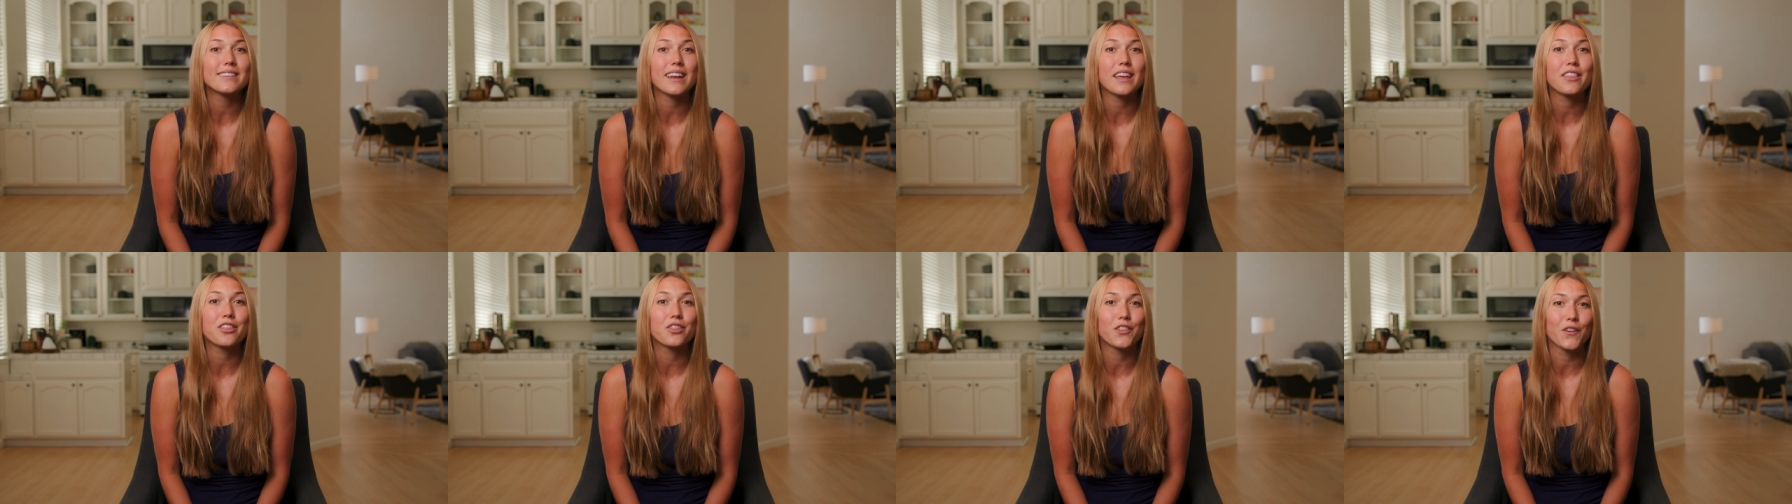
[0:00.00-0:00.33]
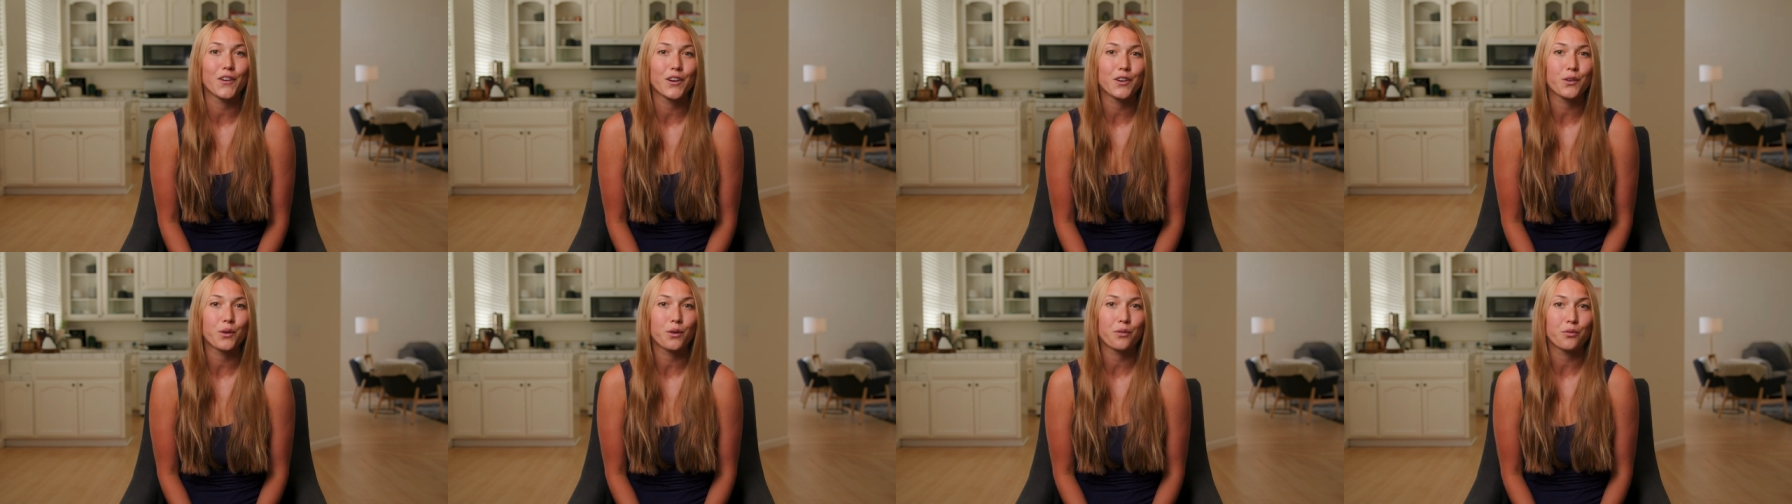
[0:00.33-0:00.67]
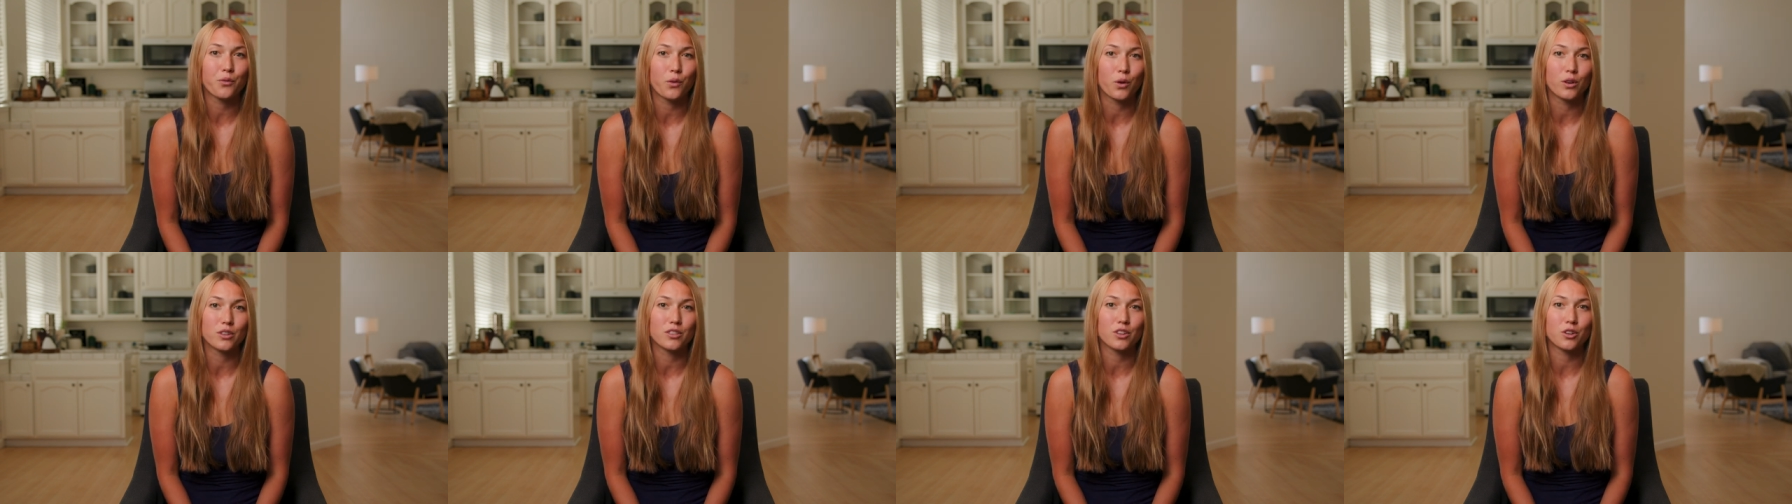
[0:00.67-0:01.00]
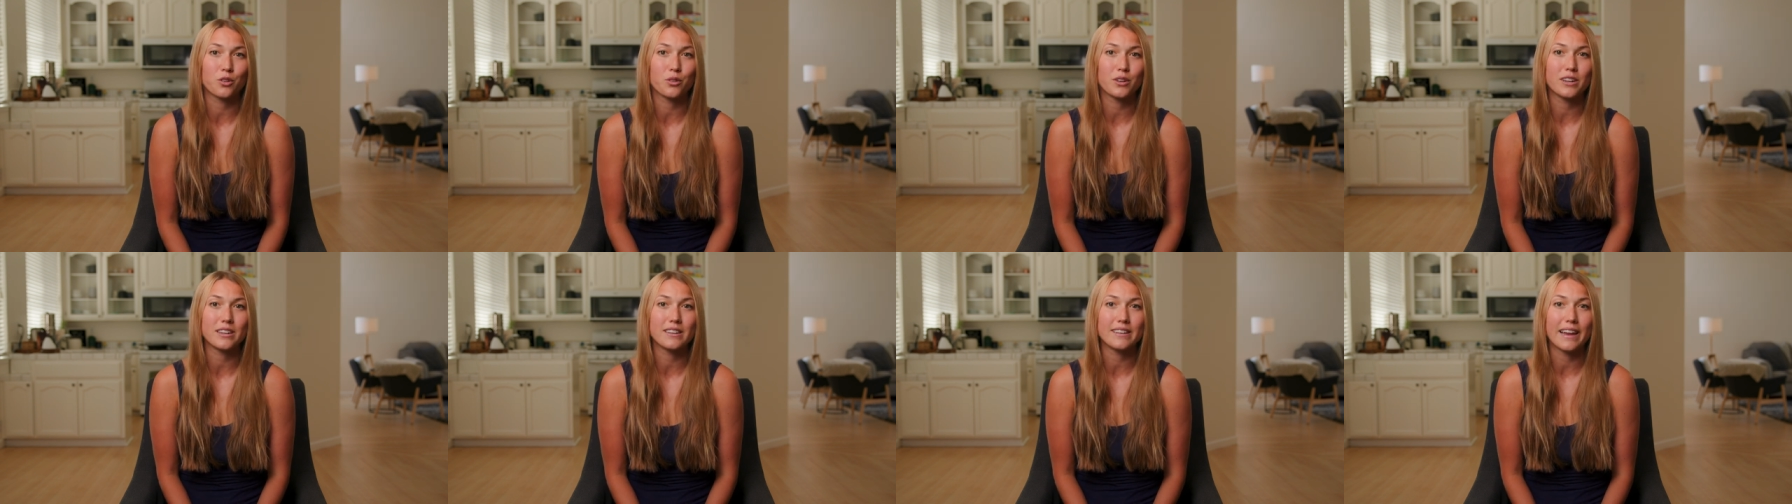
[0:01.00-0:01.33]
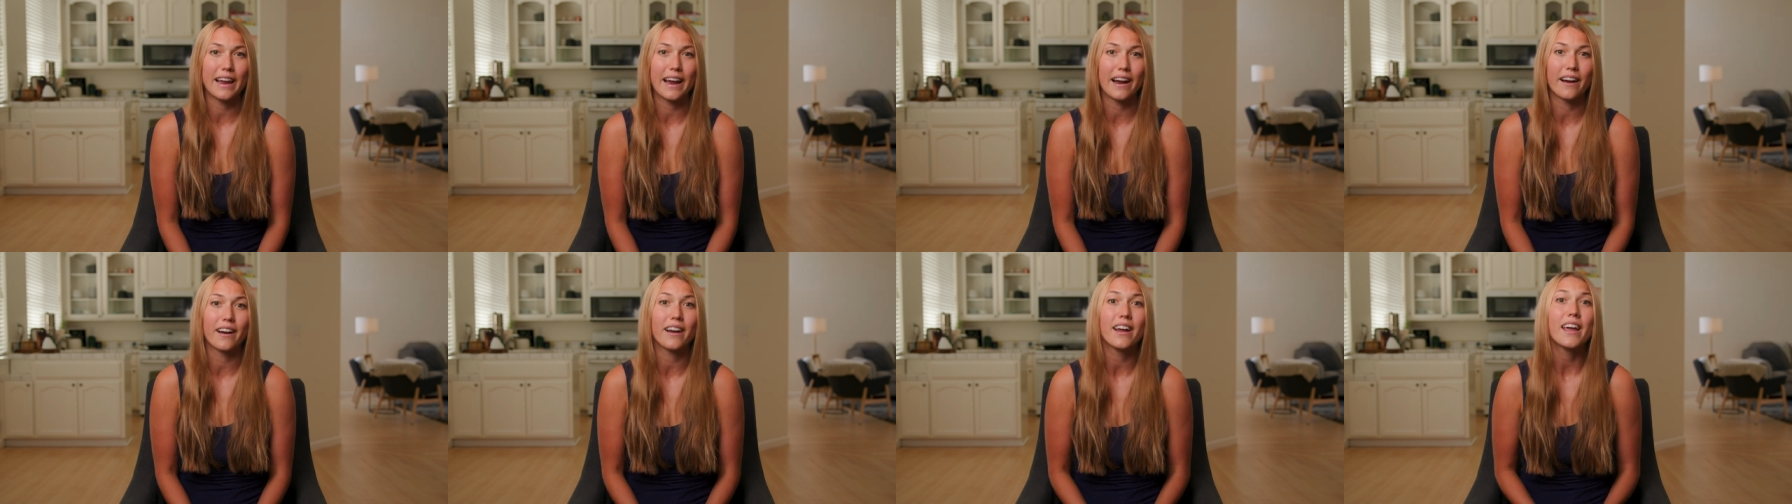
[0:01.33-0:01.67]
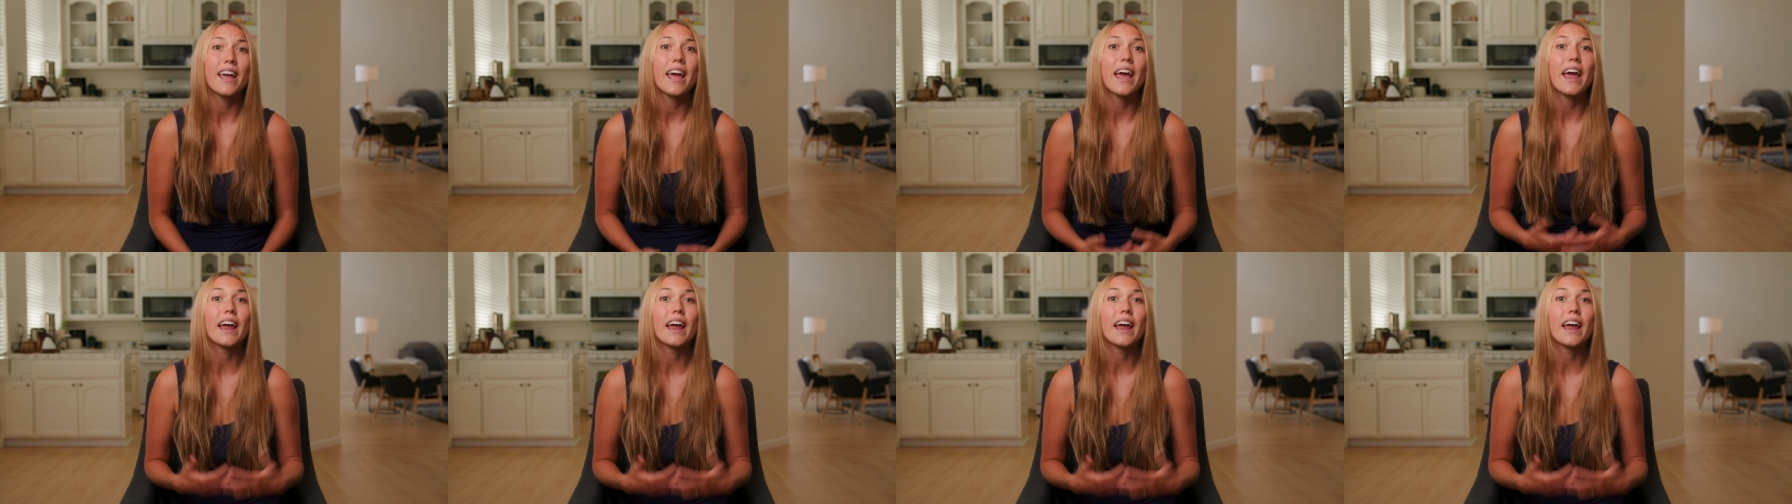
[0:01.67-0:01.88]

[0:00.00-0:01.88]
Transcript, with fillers: a third or fourth degree tear